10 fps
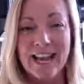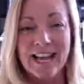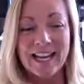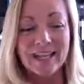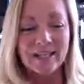
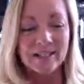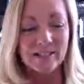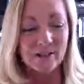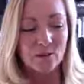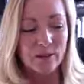And
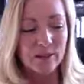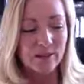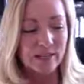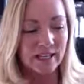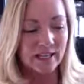one of
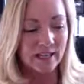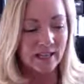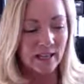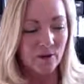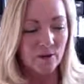the things
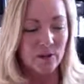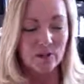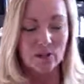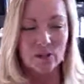that we used